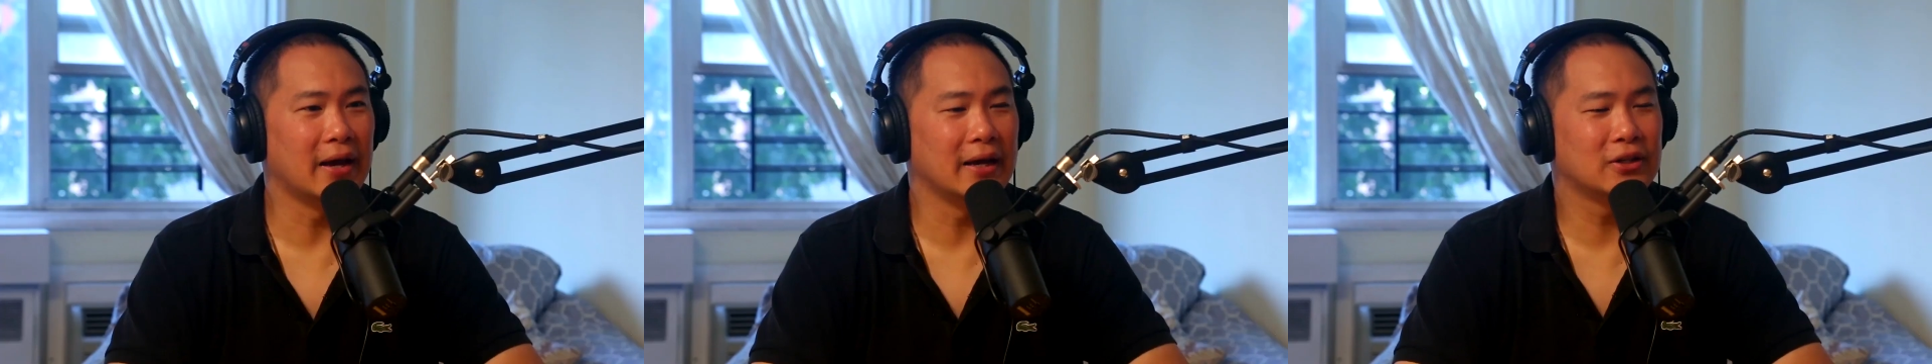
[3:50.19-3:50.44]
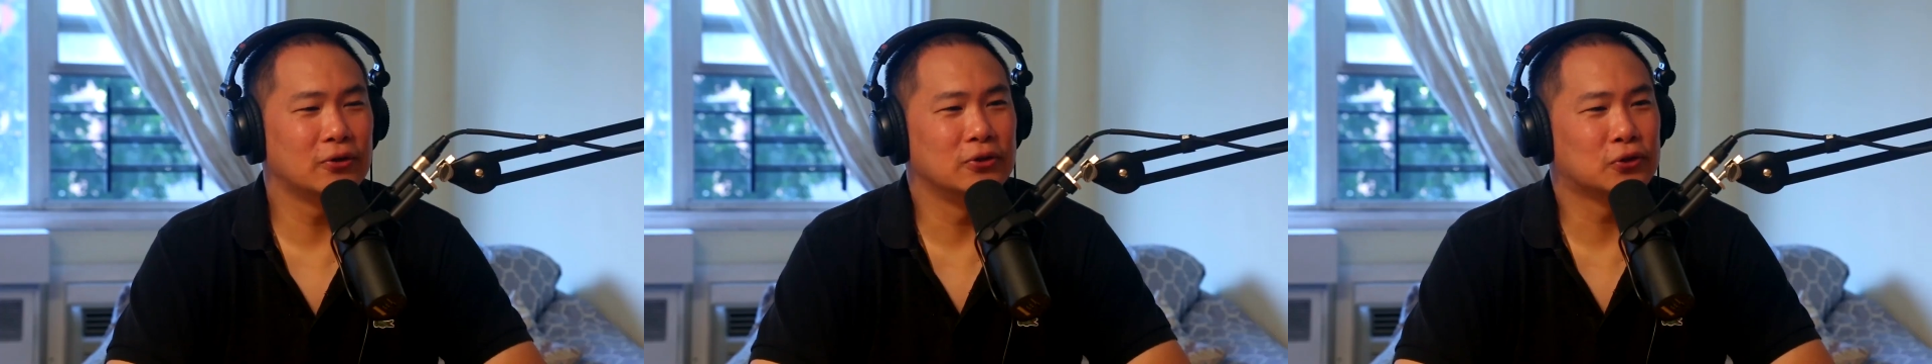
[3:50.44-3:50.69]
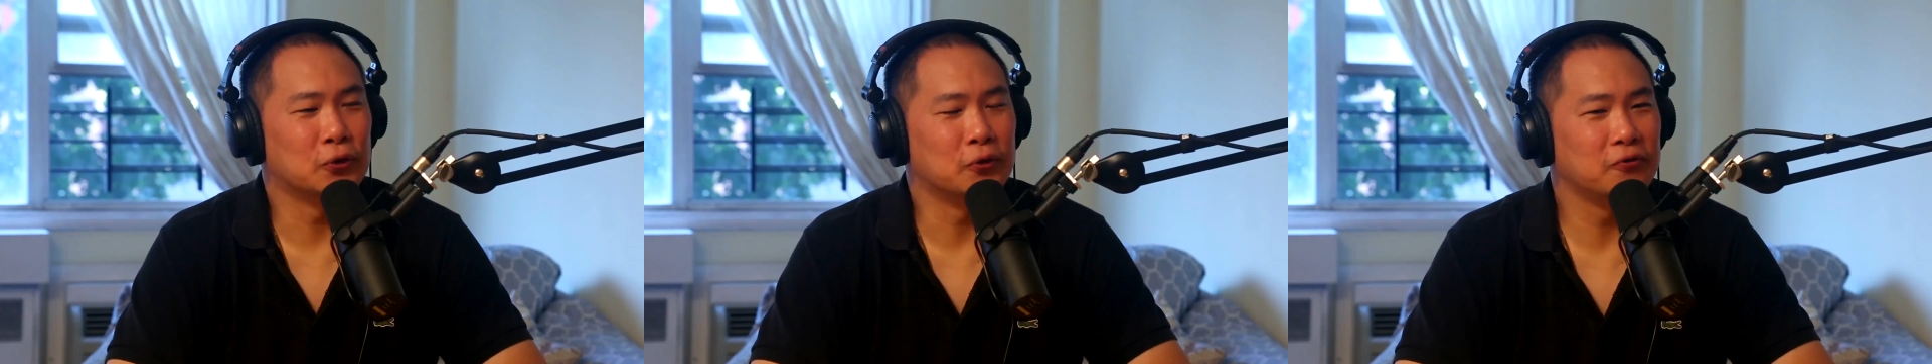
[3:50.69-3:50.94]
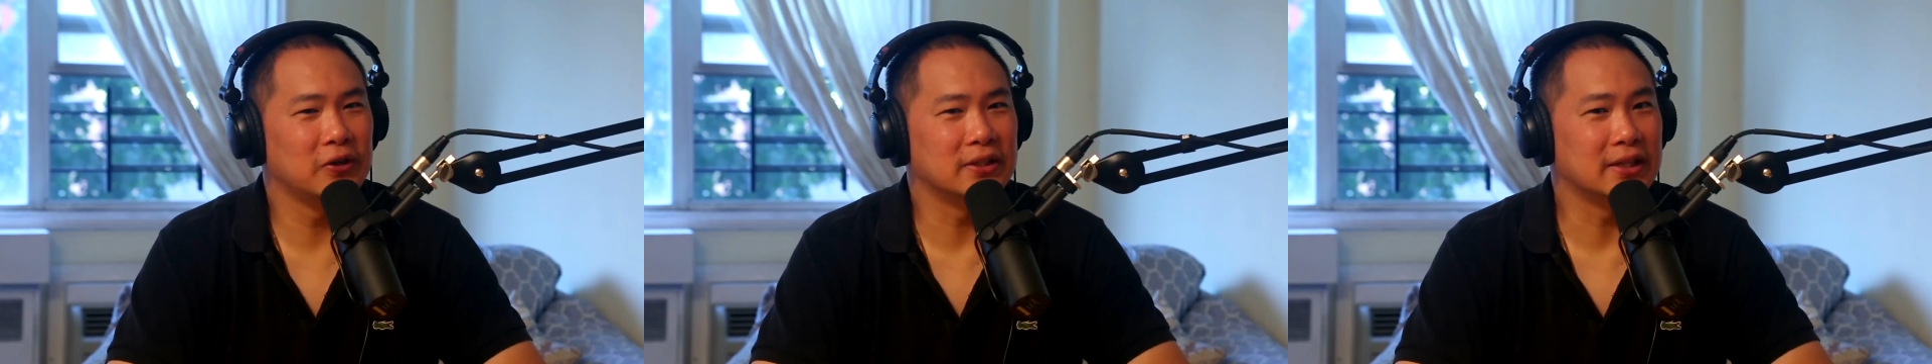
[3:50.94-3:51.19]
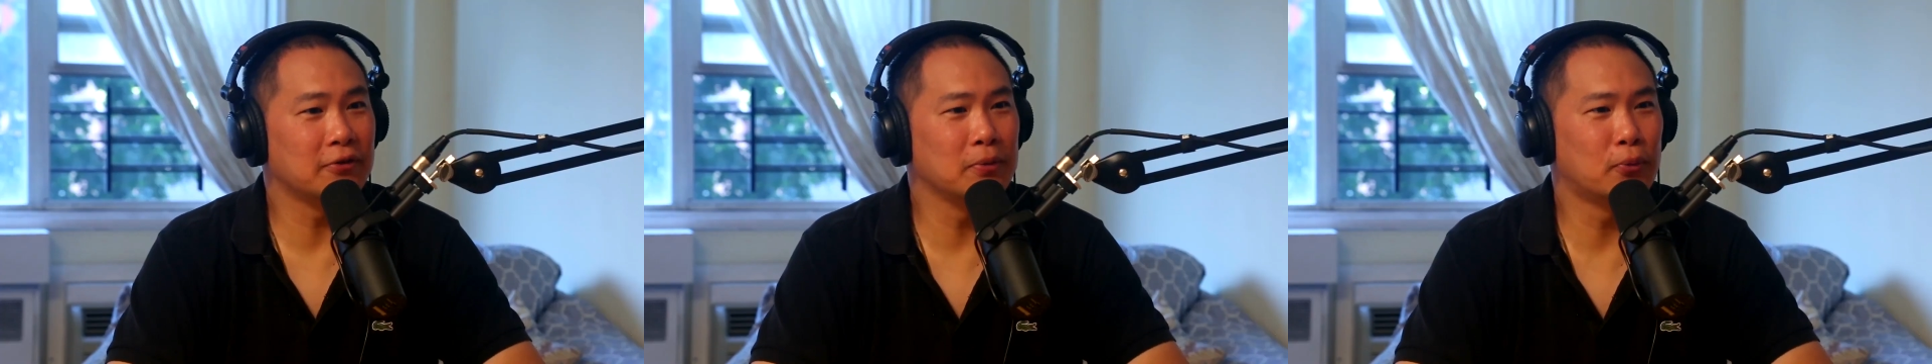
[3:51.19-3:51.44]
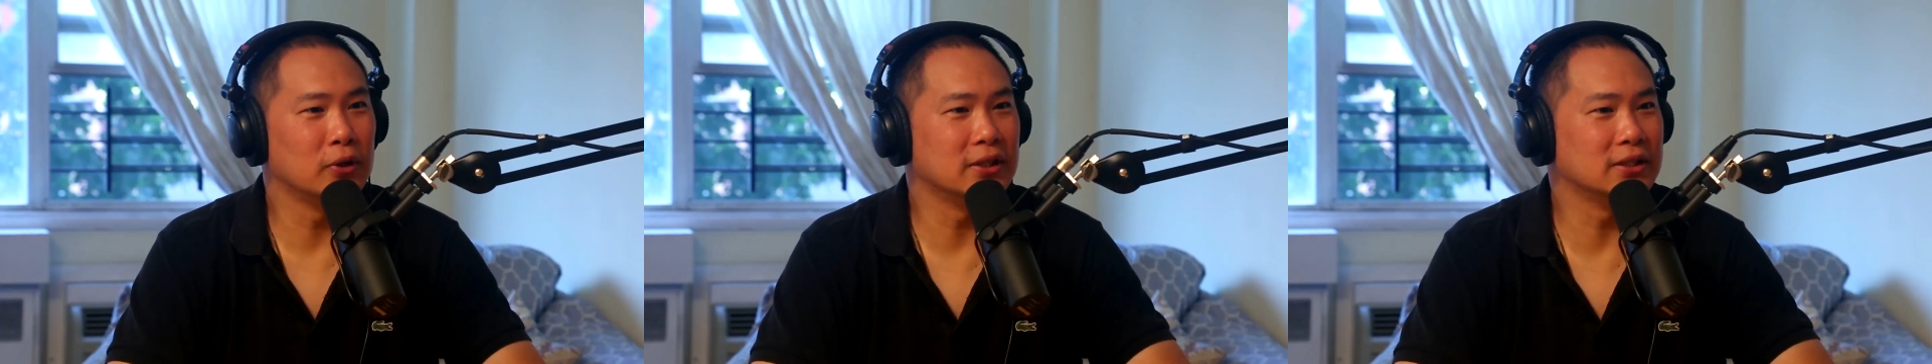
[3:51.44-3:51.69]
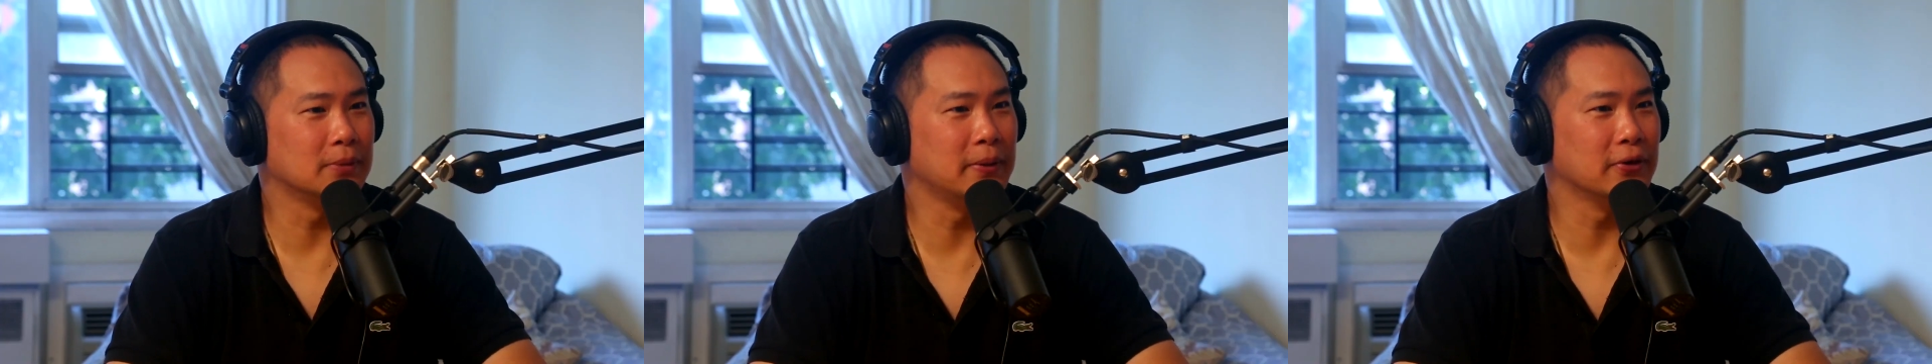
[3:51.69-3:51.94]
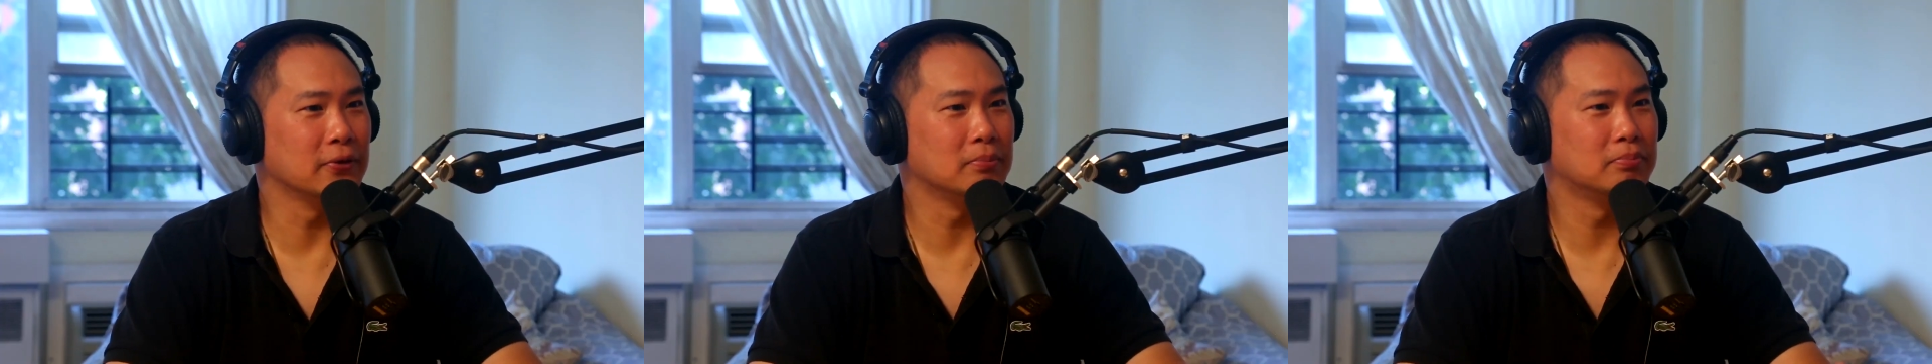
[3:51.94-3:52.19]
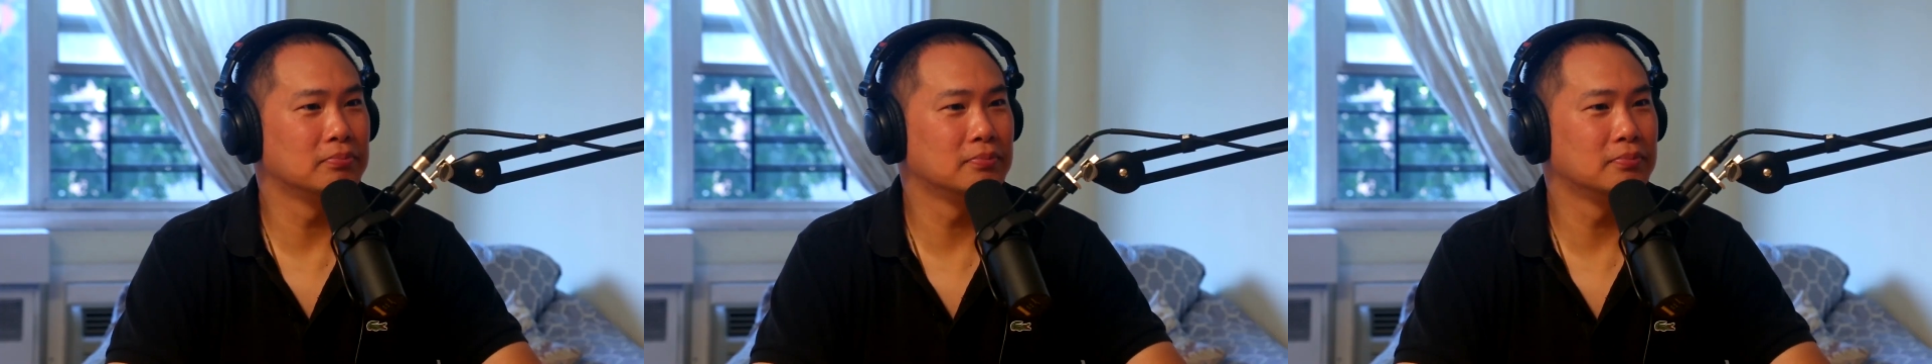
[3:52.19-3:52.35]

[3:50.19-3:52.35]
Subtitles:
And I told internal affairs, and that report disappeared.